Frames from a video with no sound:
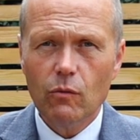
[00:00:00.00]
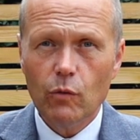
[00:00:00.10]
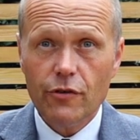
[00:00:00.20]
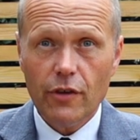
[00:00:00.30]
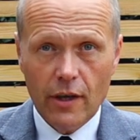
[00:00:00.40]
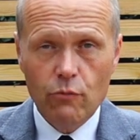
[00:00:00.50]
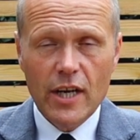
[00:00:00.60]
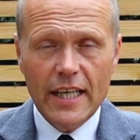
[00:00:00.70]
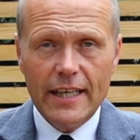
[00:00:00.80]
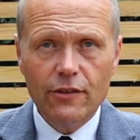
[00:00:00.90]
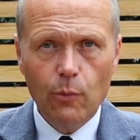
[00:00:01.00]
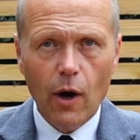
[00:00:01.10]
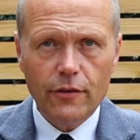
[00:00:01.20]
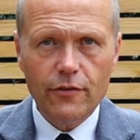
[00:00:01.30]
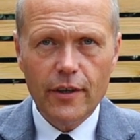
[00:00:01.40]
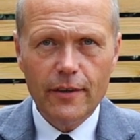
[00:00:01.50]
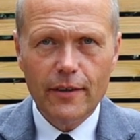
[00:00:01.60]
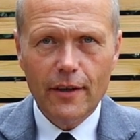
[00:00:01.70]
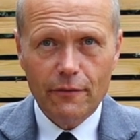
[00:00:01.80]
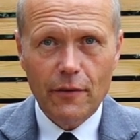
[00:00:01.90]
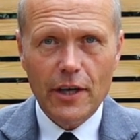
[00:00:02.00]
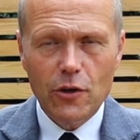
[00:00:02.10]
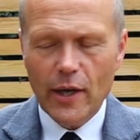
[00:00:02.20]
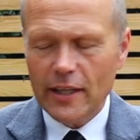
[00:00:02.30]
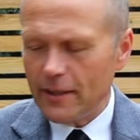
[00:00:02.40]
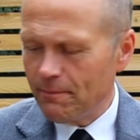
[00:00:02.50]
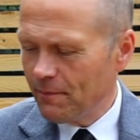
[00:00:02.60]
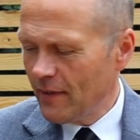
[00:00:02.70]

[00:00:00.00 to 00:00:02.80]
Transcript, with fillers: which I really need to answer very quickly.